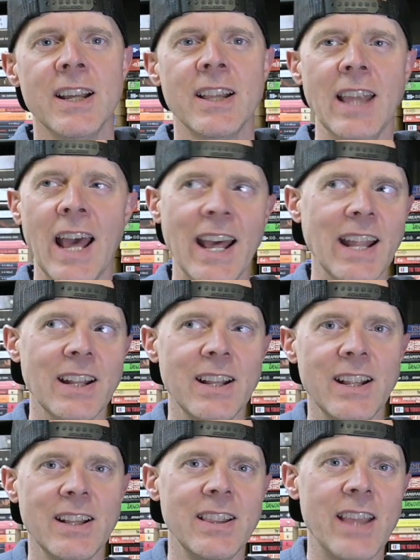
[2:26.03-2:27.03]
that
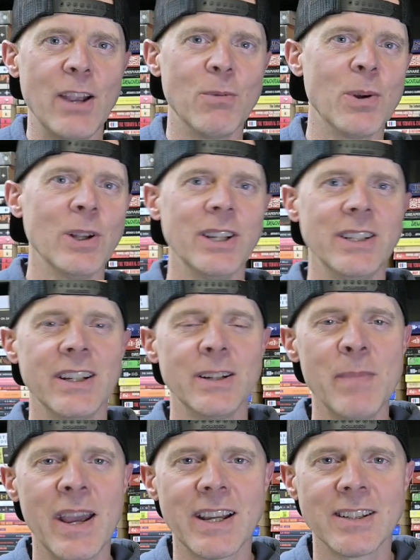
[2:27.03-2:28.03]
they really
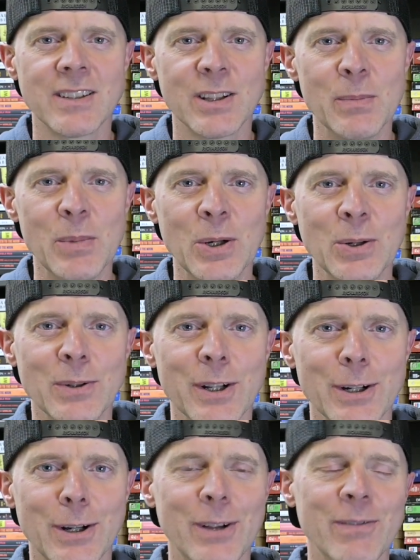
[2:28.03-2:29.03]
did make it to the moon
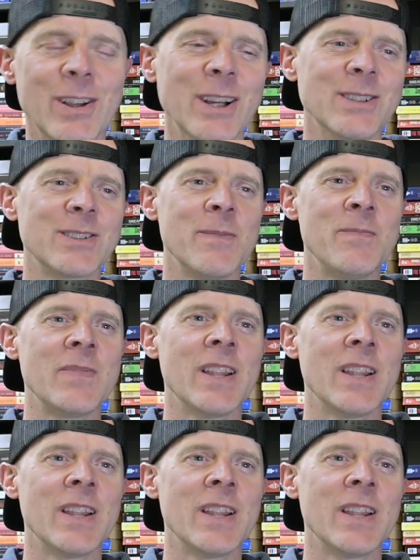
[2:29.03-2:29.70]
and all of this.